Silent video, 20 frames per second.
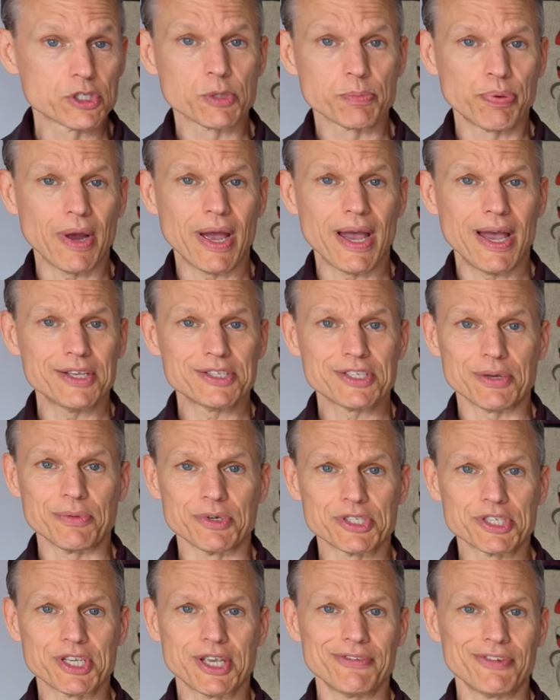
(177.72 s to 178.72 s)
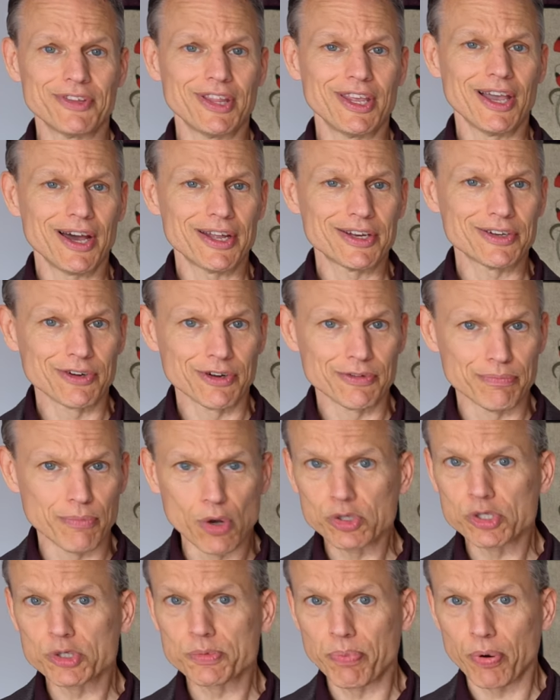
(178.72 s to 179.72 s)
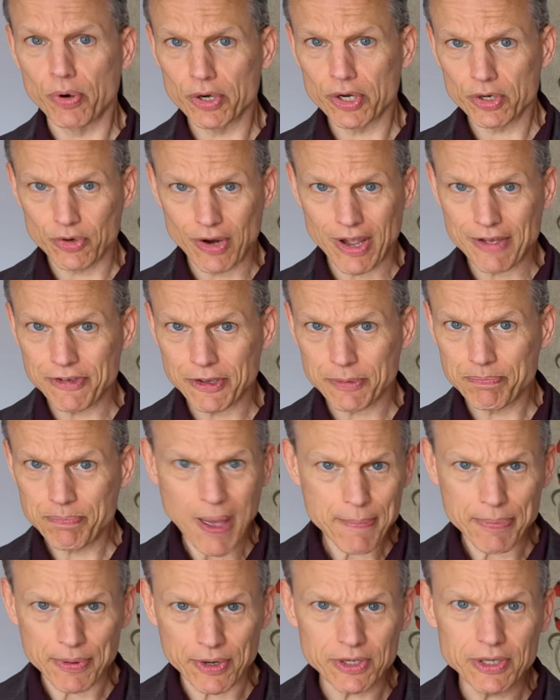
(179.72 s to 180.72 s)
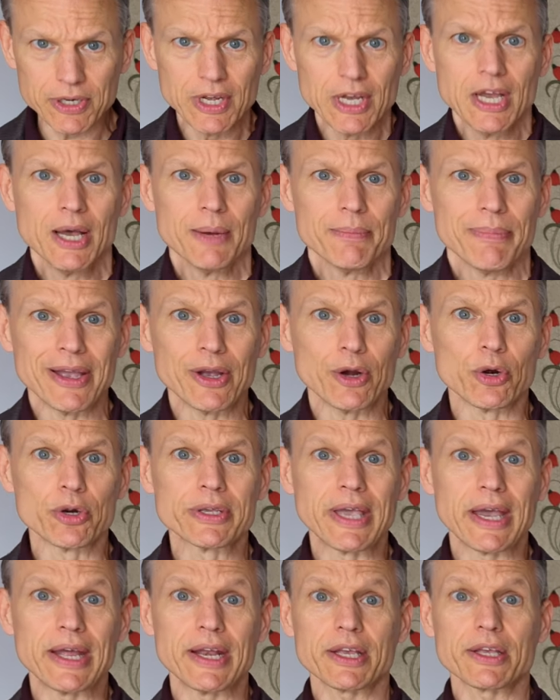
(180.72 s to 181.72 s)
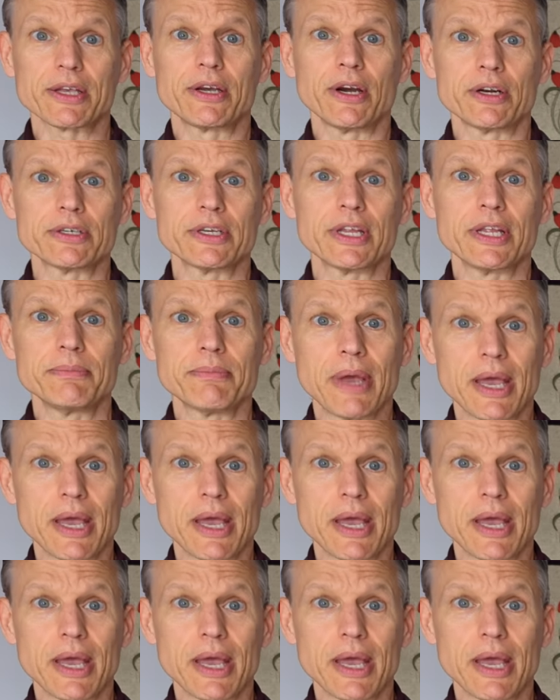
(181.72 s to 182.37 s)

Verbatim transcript: surprise, it was given the honor of most pornographic pepper by Organic Gardening